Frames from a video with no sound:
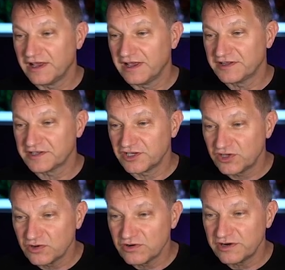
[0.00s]

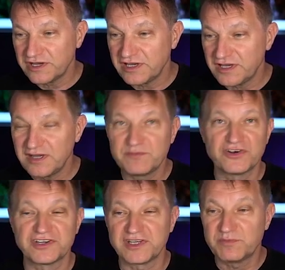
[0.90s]
Security,
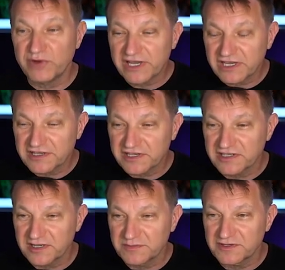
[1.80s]
emergency braking
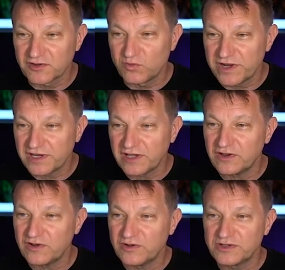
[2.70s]
systems. The
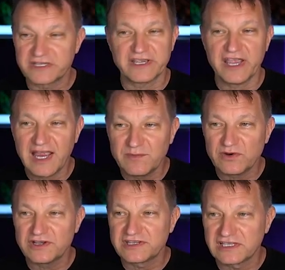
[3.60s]
windows, the
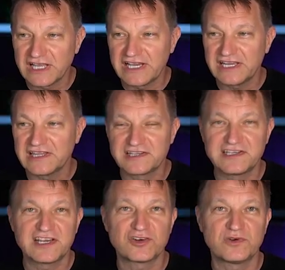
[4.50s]
cameras, the lighting, the
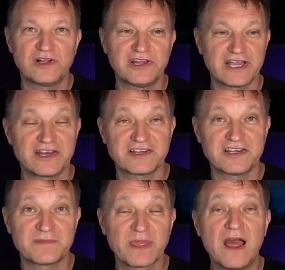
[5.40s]
seat control, that kind of
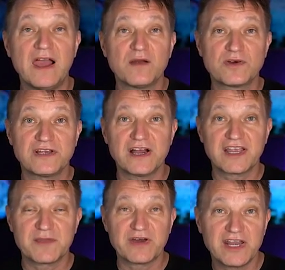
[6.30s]
stuff. We're
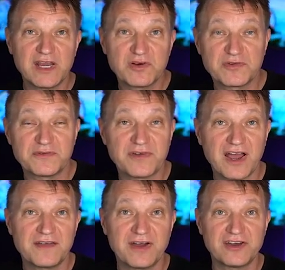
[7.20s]
talking about anywhere from
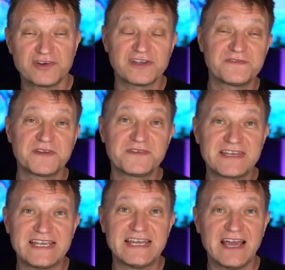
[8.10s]
500 to
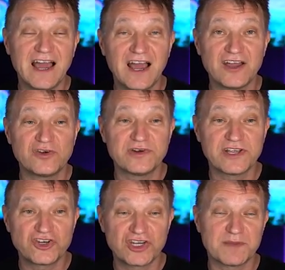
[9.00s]

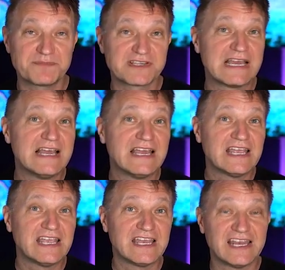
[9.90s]
1,500 chips
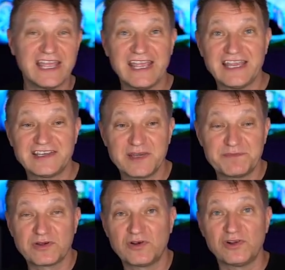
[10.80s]
in a
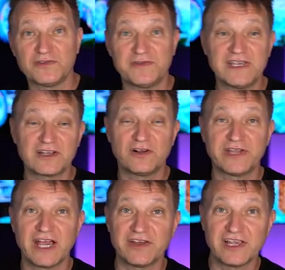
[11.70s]
typical vehicle
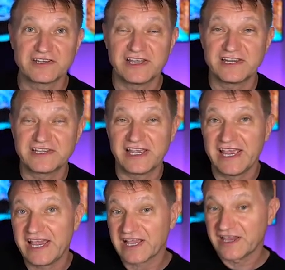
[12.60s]
nowadays. So that is a
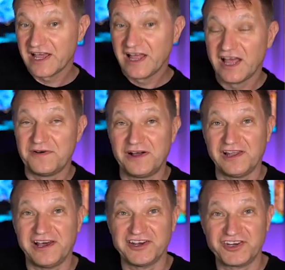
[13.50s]
heck of a
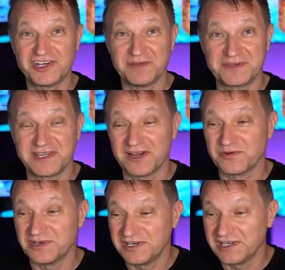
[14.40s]
lot of chips that
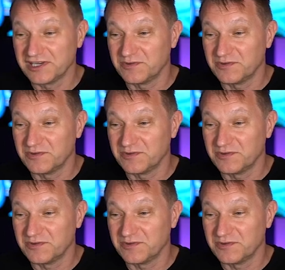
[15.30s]
we're dealing